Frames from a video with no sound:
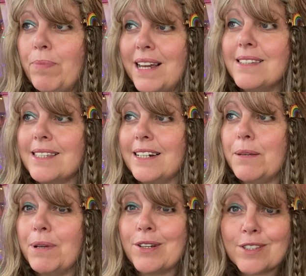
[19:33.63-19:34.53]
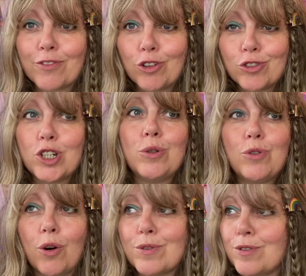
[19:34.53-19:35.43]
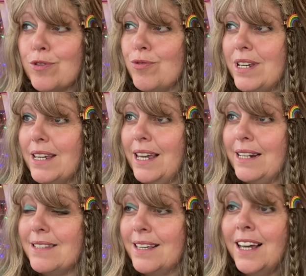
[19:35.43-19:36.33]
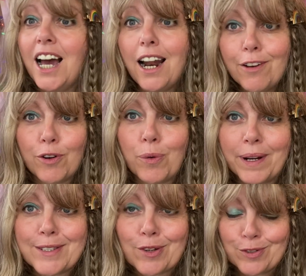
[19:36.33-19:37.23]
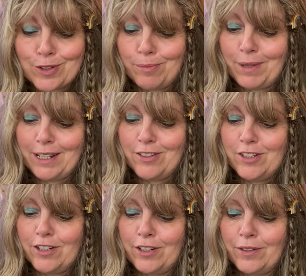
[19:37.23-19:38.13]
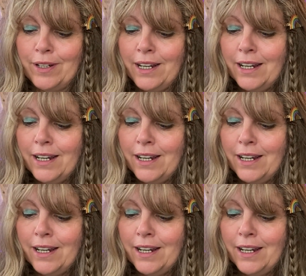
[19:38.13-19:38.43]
basically because I've got 2 dogs and 3 kids and I've always got something to do.